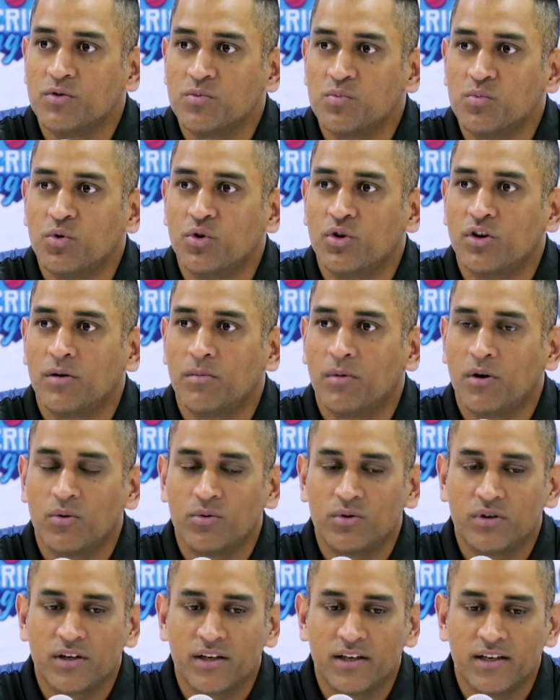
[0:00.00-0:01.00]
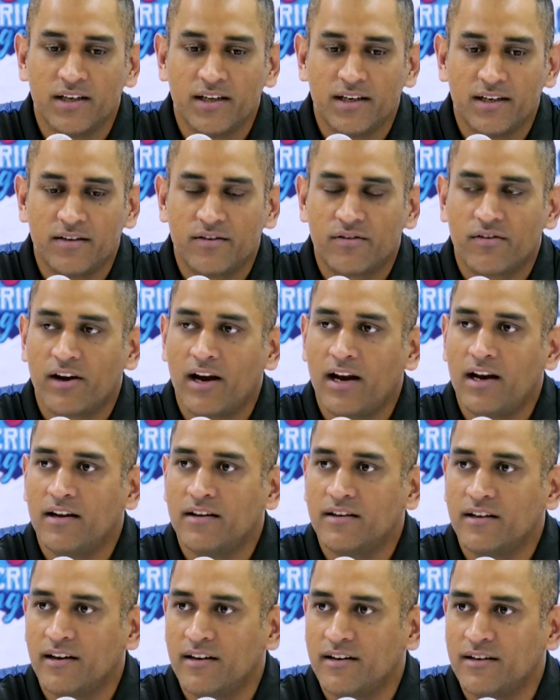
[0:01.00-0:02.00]
was more about trial
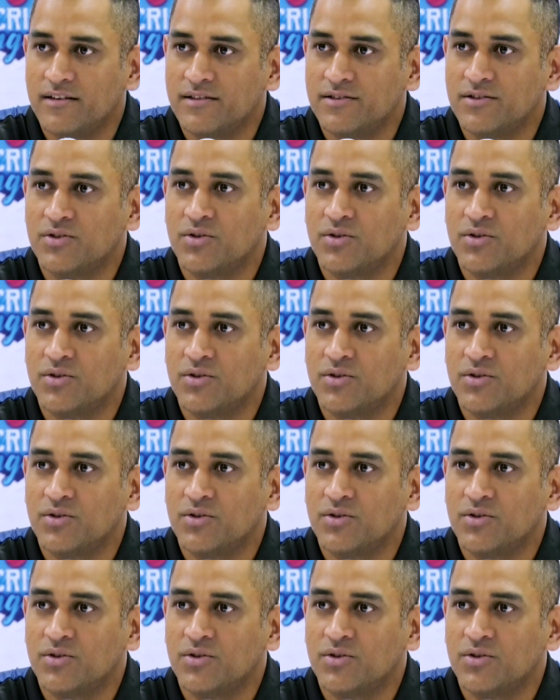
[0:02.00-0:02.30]
and errors,